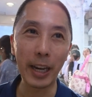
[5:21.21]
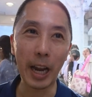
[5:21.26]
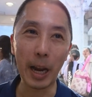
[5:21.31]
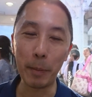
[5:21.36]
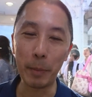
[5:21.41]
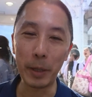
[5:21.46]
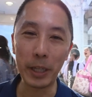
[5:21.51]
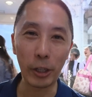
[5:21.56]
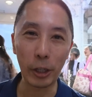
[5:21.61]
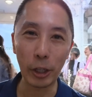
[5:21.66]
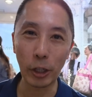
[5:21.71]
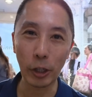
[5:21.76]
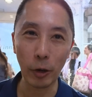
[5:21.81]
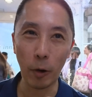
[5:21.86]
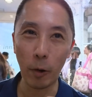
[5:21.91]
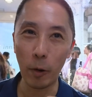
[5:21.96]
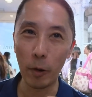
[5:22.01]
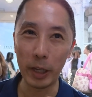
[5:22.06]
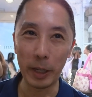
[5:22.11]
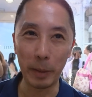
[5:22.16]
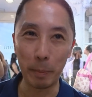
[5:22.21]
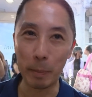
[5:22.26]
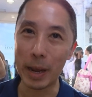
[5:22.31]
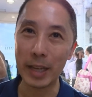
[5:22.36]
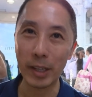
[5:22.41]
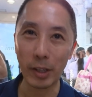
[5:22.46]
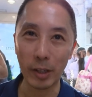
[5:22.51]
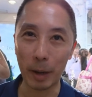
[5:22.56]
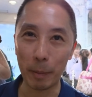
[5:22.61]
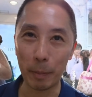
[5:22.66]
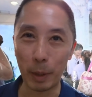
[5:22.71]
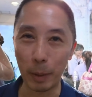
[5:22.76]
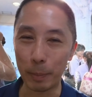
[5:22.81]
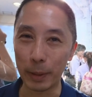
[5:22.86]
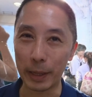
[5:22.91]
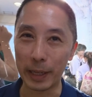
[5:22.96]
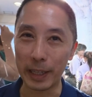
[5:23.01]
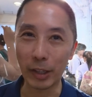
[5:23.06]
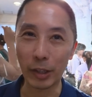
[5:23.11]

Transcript: I mean, just totally messed up the place.